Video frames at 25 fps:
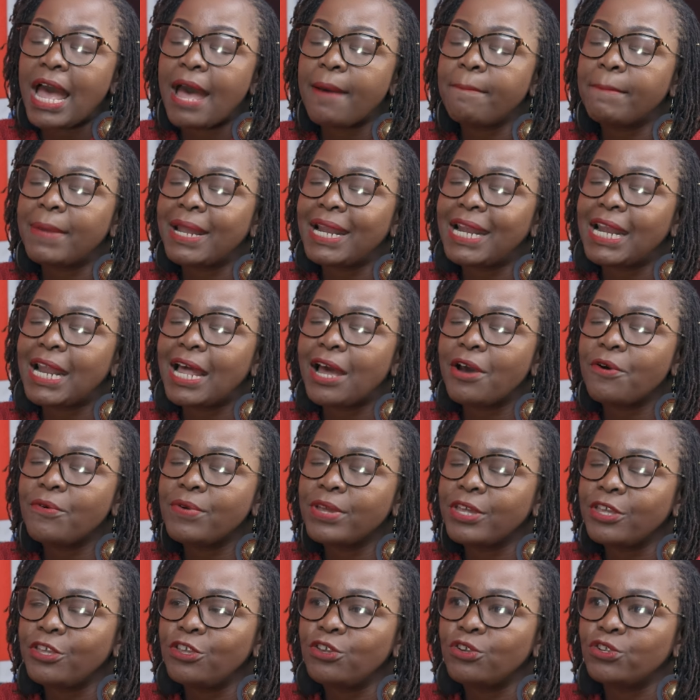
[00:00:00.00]
I'm
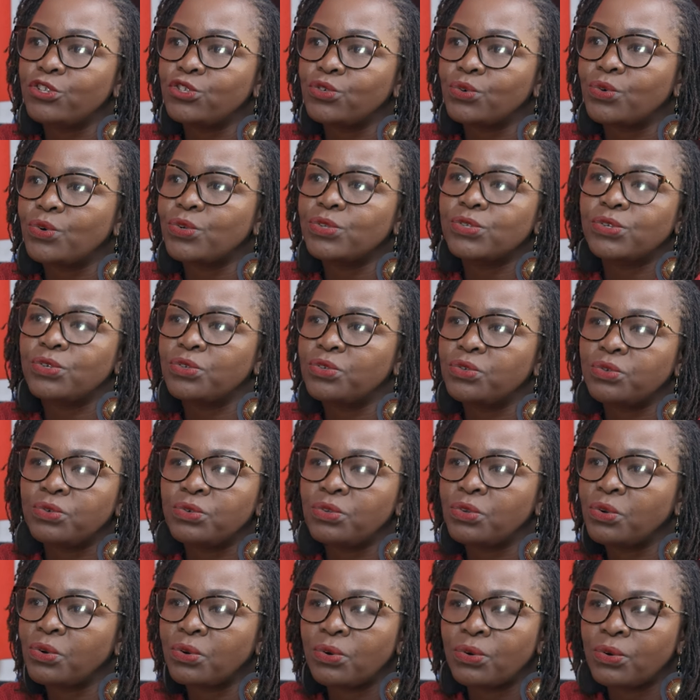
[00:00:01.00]
allowing you to also
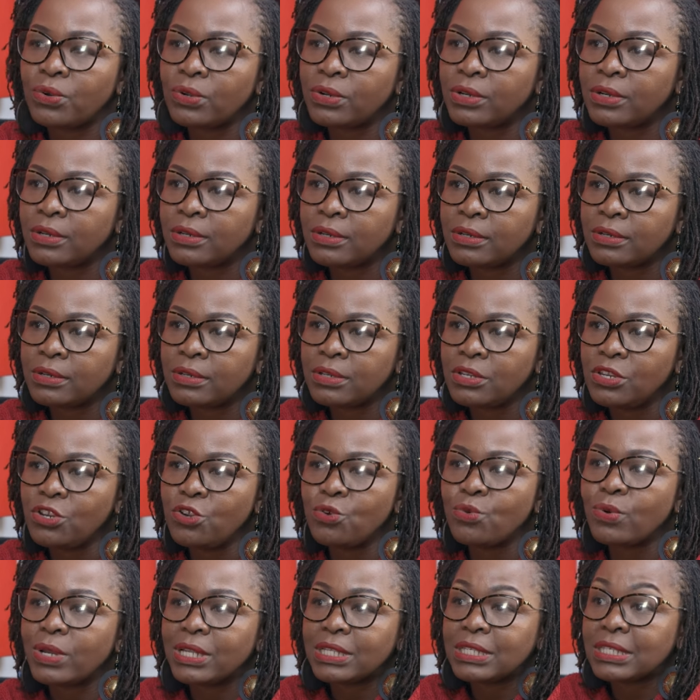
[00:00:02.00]
do your own
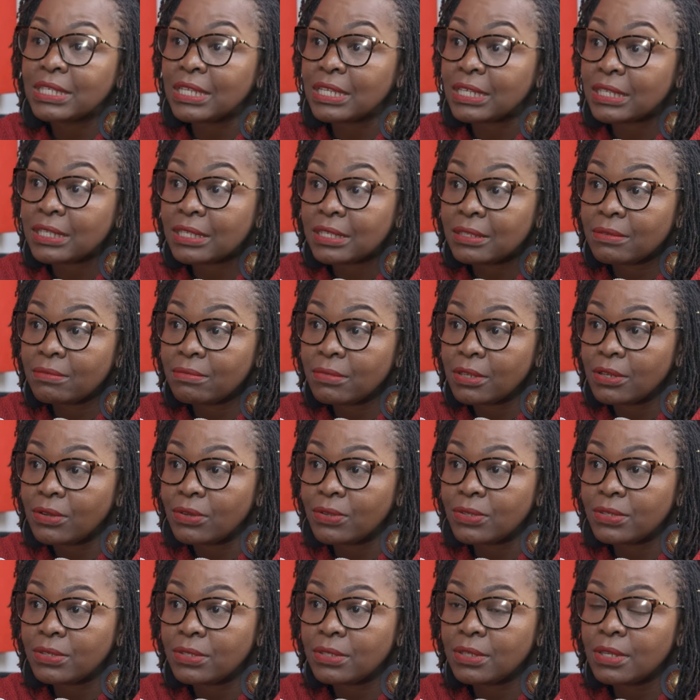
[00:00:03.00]
nuances
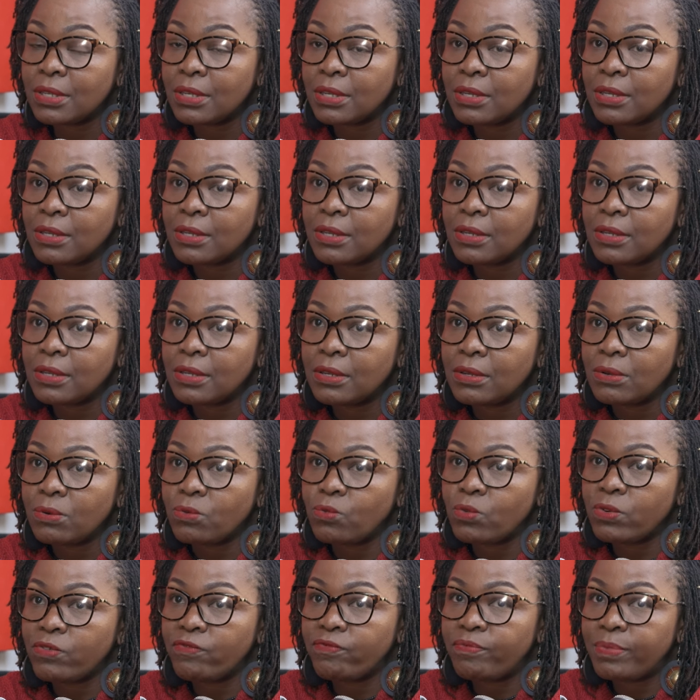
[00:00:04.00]
because
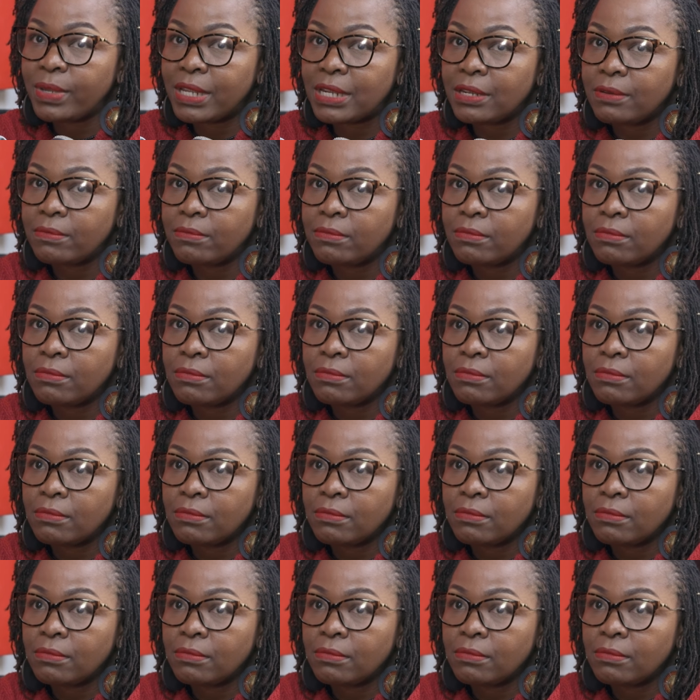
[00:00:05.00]
we've been,